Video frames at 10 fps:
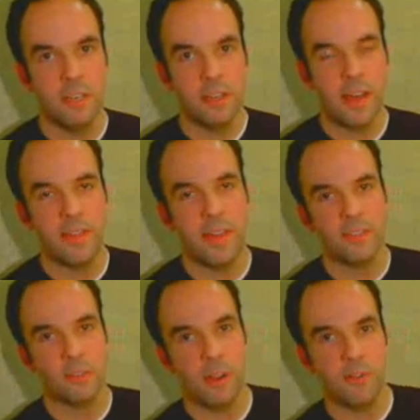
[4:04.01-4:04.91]

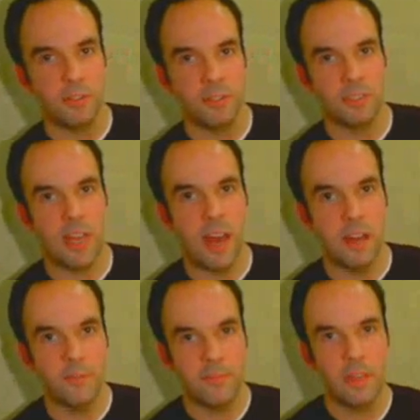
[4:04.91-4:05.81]
That's a reference to
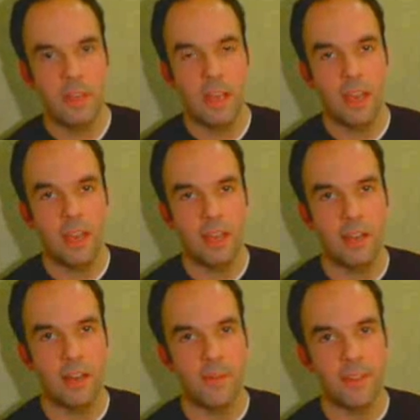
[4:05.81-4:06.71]
Sodom, and